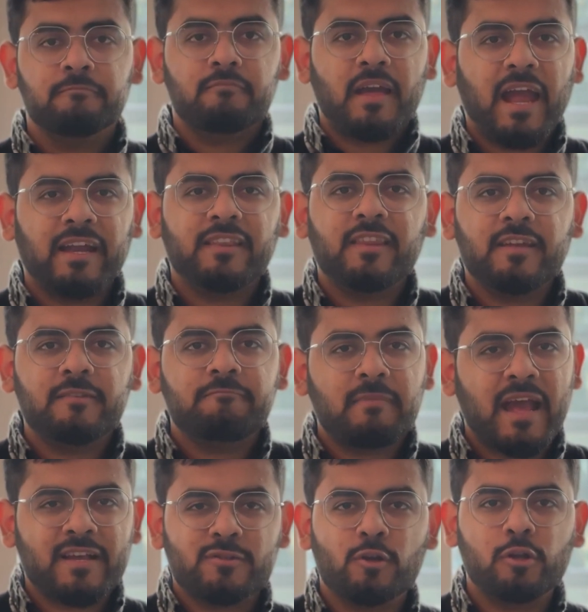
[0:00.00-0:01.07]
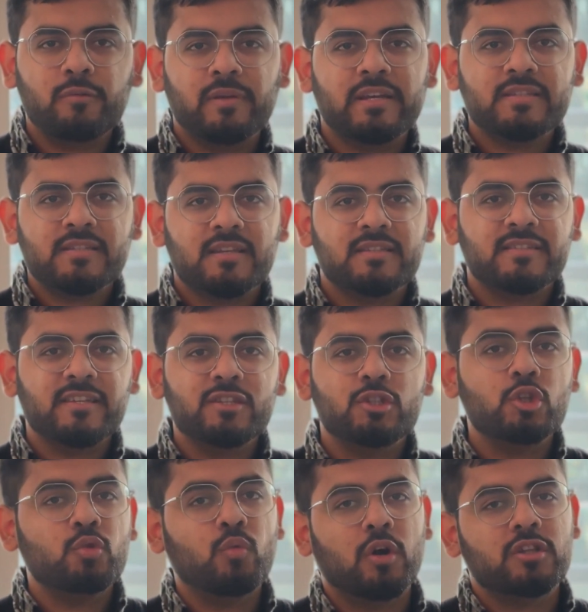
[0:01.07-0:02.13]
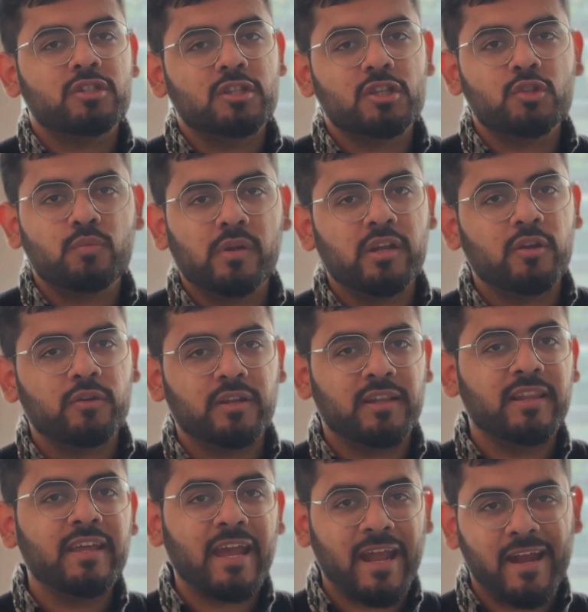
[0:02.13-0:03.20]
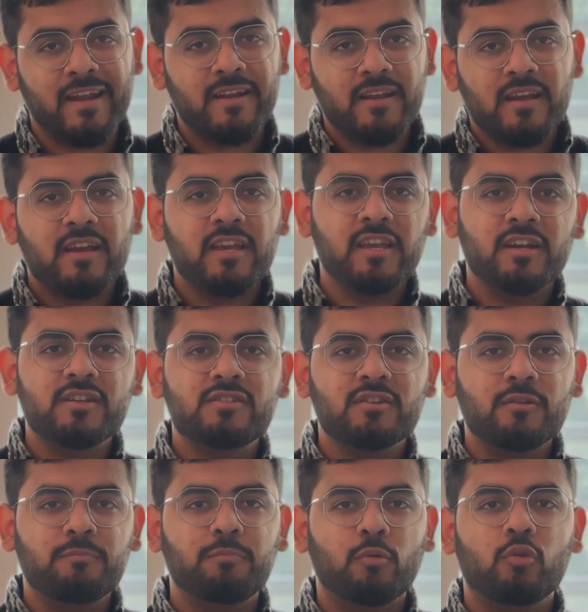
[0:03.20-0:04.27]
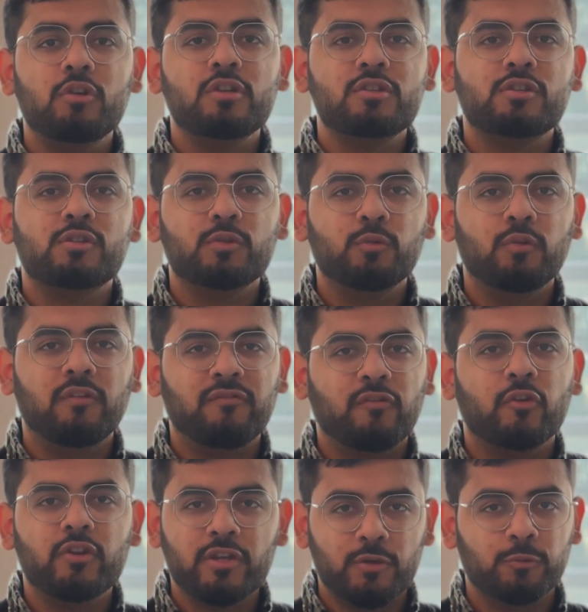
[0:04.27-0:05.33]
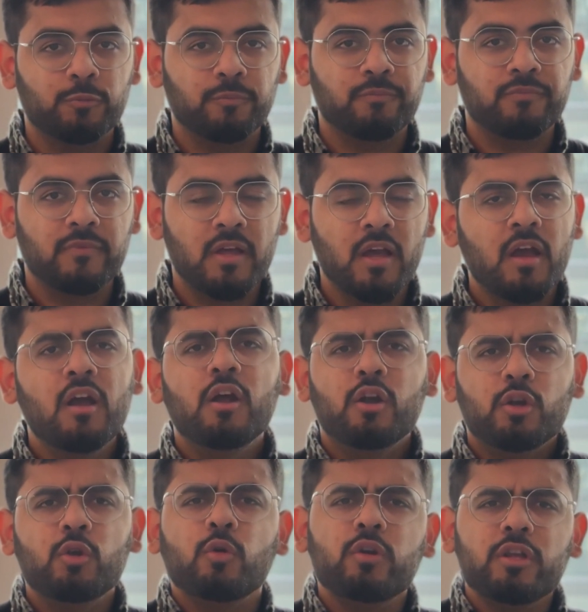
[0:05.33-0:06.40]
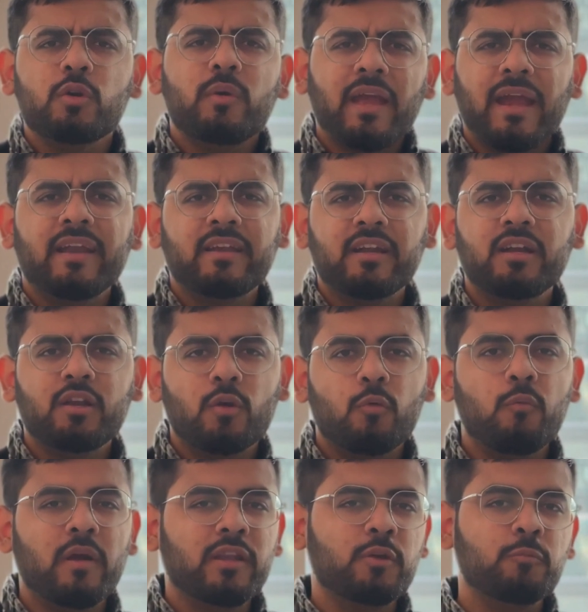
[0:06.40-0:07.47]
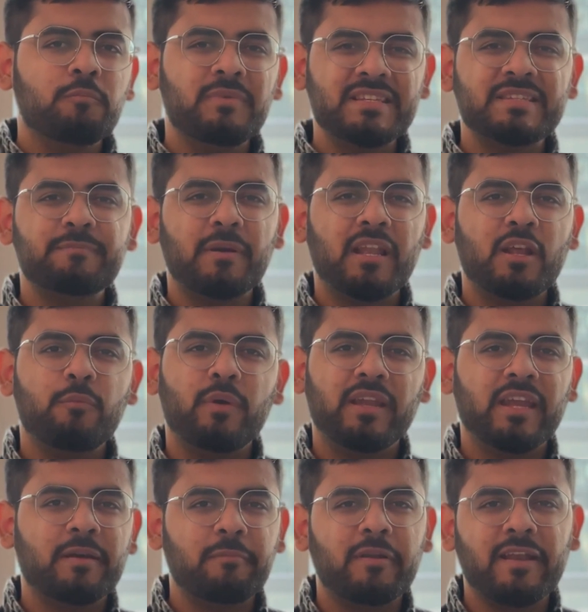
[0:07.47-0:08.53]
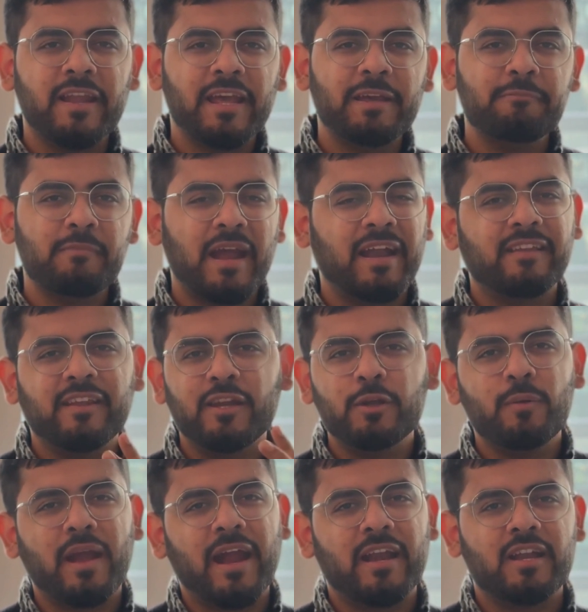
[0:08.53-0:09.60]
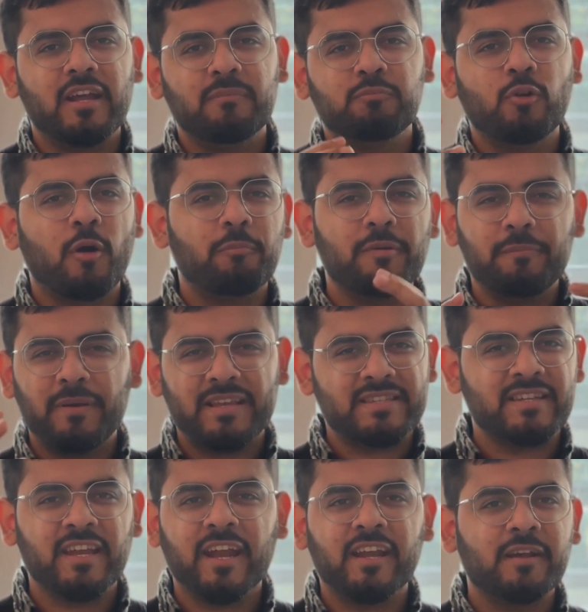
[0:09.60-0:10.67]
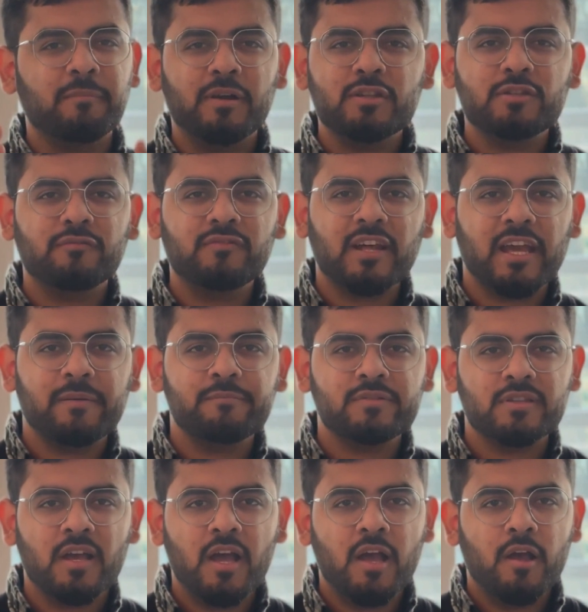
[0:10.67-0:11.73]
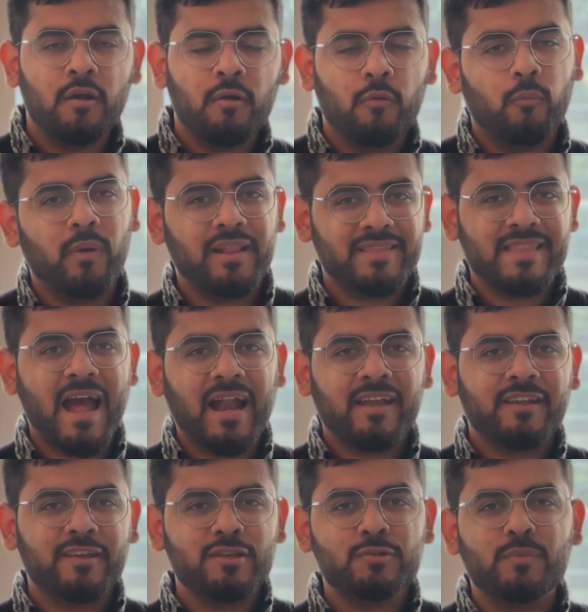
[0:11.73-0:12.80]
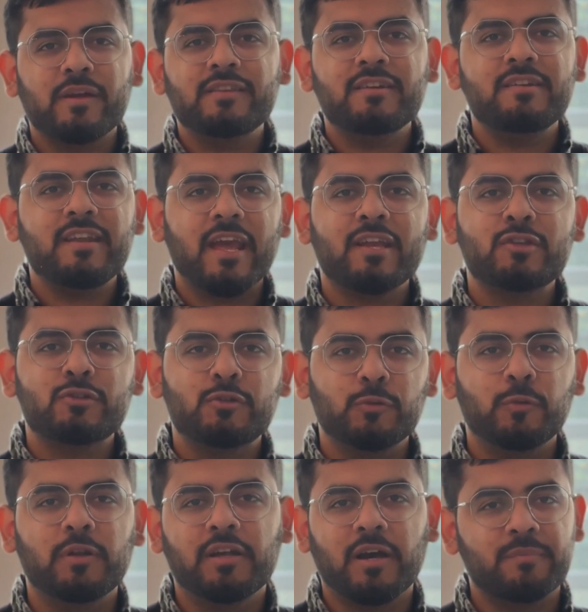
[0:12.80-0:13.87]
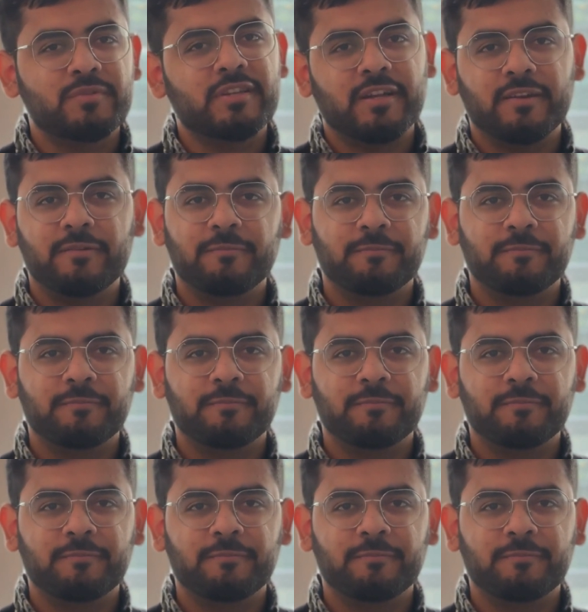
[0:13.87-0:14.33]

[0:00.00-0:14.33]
And then, as always, since you watched this video till the end, here's a bonus tool for you. Don't you hate it when you misspell a variable name and then you end up copy pasting it a bunch of times? Well, that is where the next tool comes in.